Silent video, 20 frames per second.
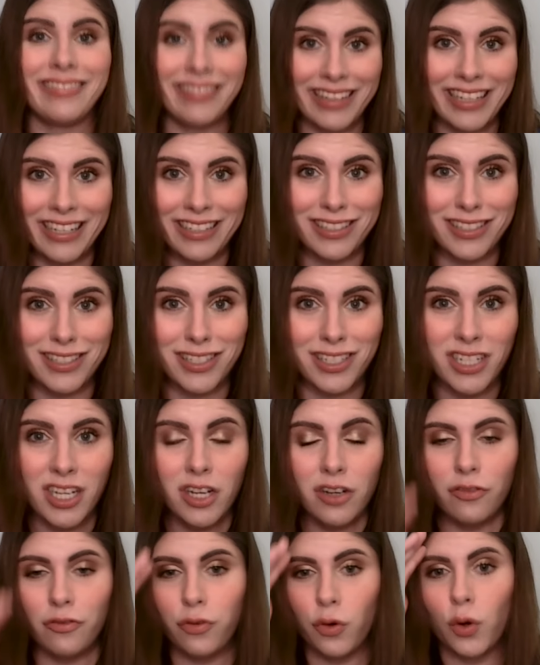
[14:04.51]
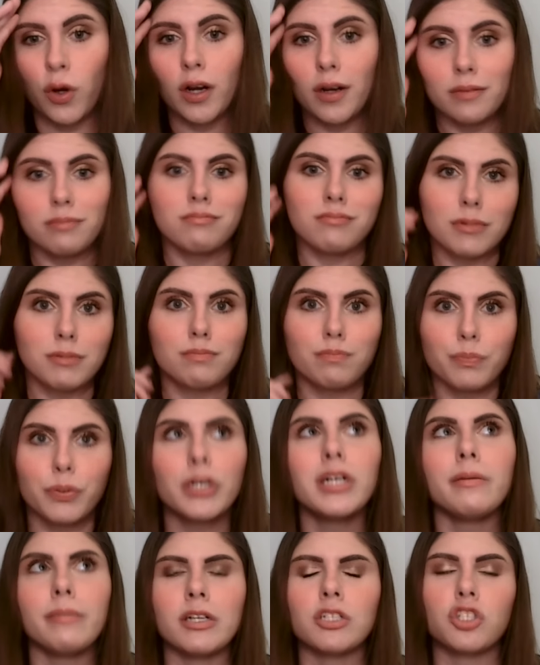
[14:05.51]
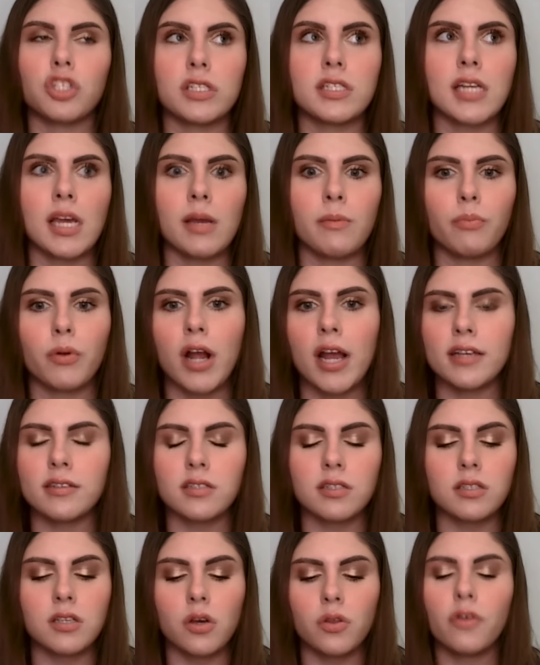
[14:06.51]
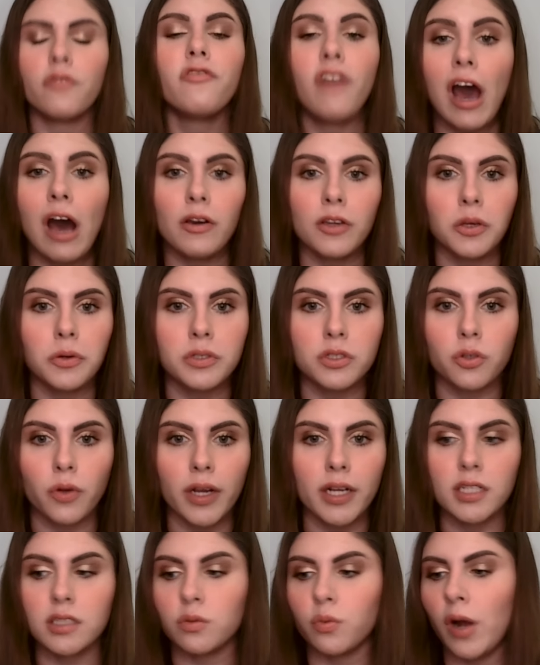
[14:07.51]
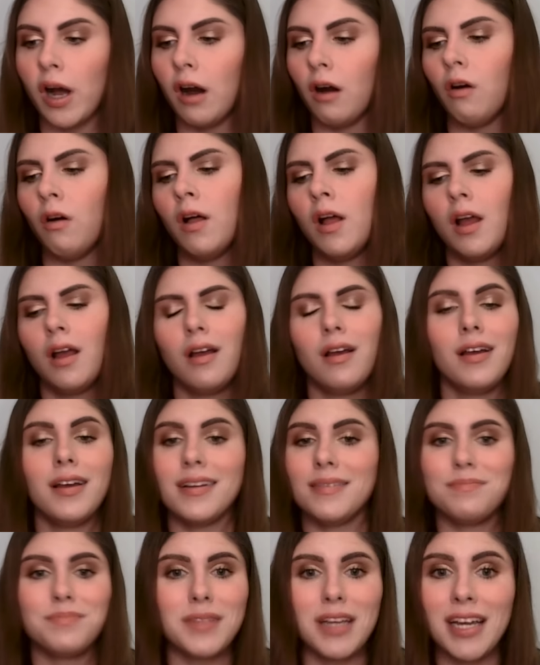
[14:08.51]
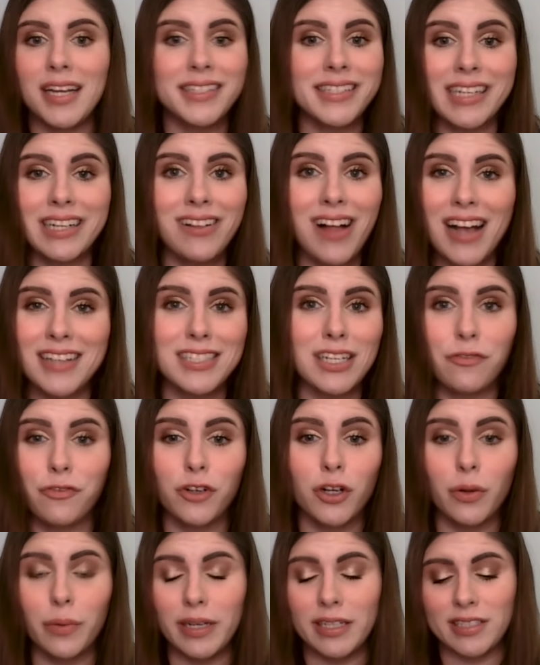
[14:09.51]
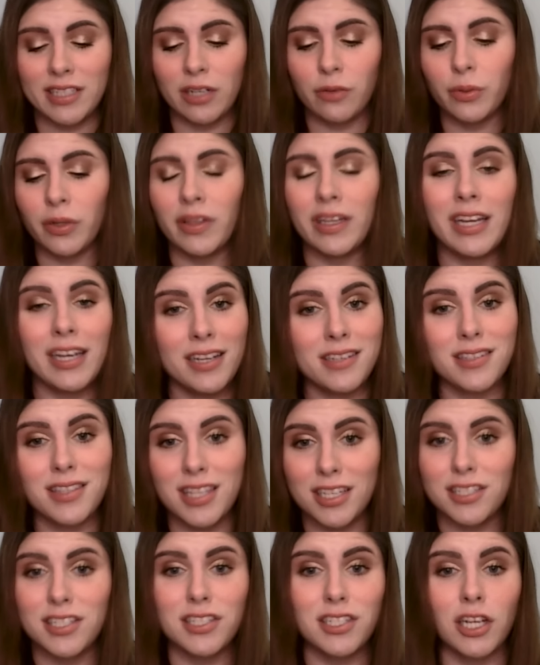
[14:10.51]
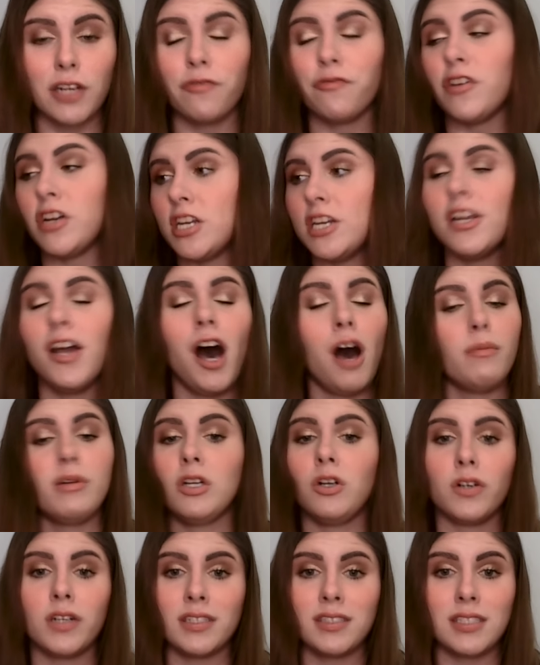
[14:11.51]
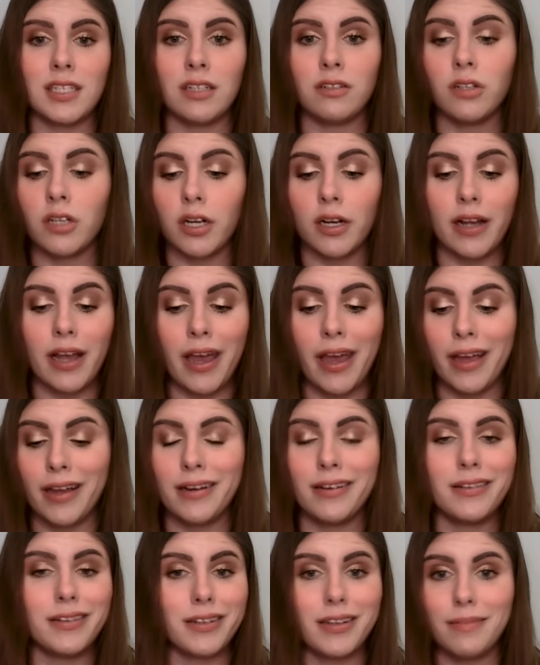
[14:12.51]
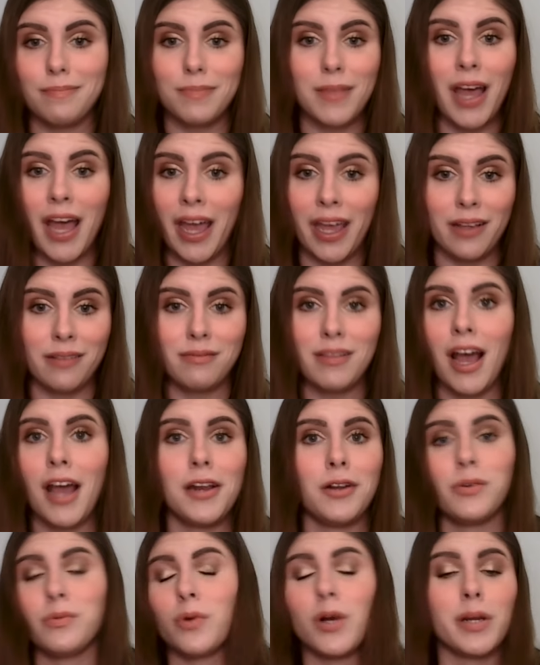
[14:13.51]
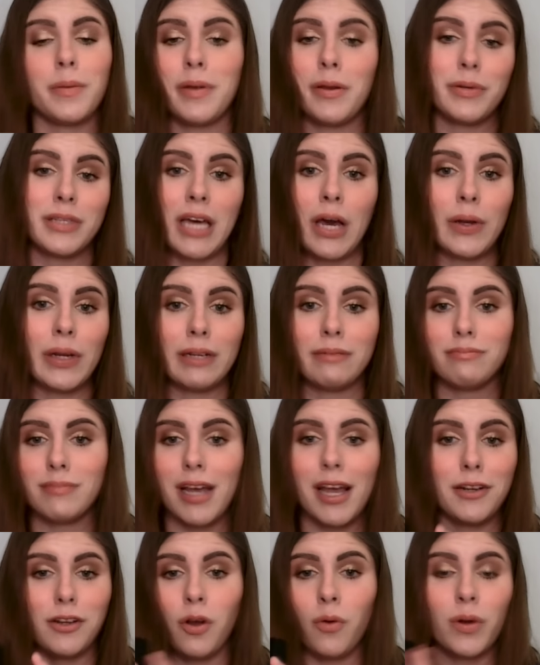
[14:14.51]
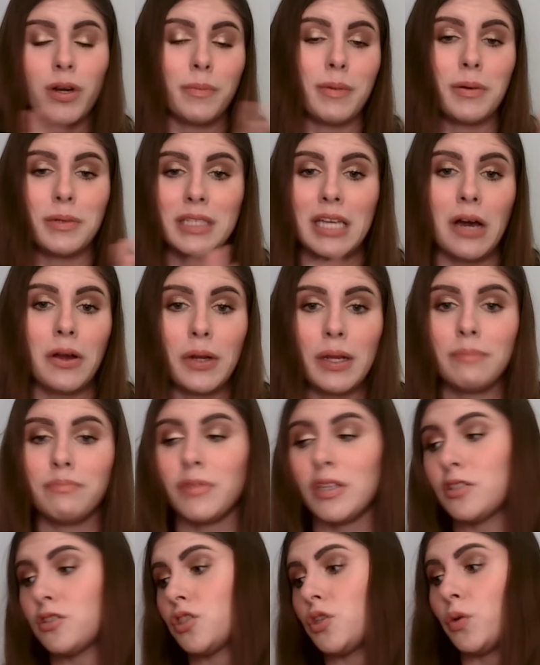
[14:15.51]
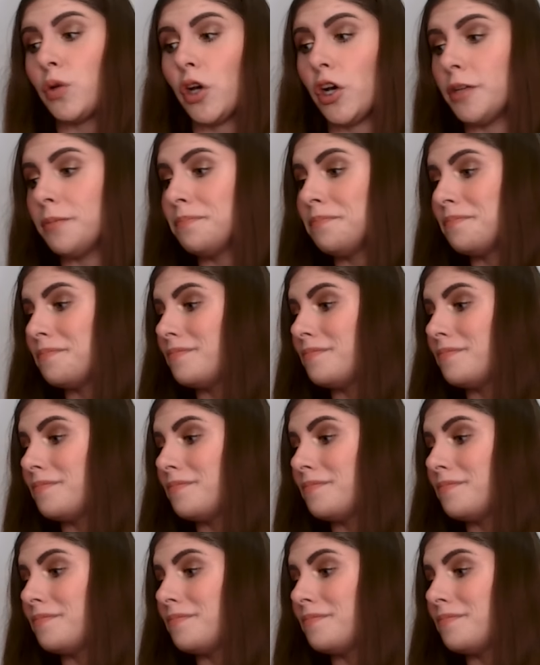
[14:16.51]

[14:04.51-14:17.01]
least, for pretty much the same price. So the value is great as well. It's a classic for a reason. It really is. This is a phenomenal concealer, and I, I don't want to be without it. I don't want to be without it. It's too good.